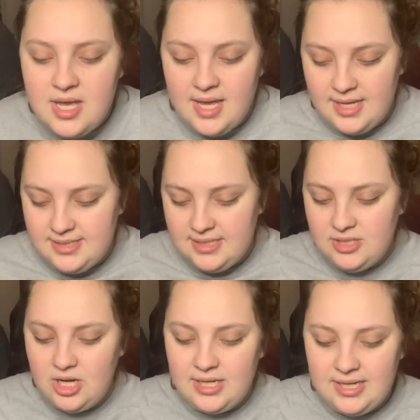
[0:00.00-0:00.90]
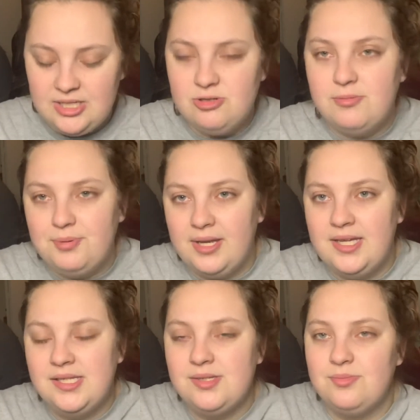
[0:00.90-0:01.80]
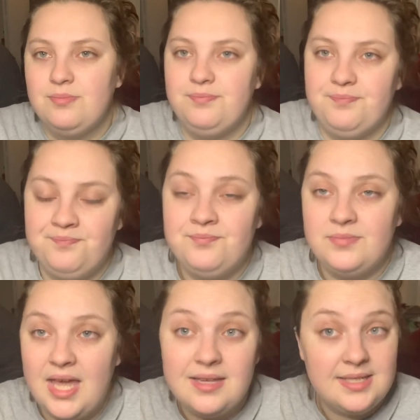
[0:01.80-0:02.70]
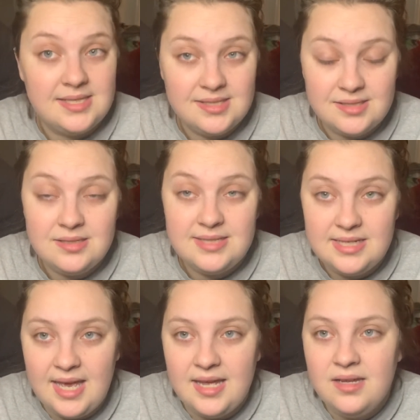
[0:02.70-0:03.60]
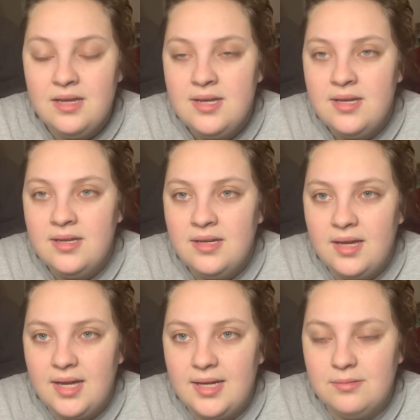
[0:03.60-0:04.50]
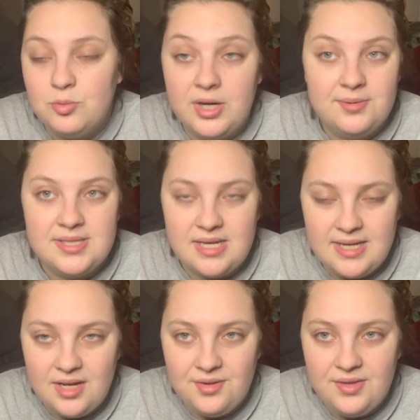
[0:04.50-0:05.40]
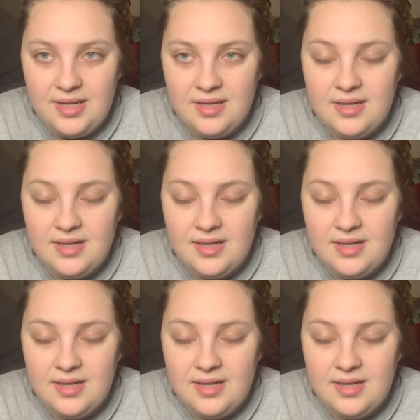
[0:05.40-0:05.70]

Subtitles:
It did not get to a place, at least today, where it was unhealthy.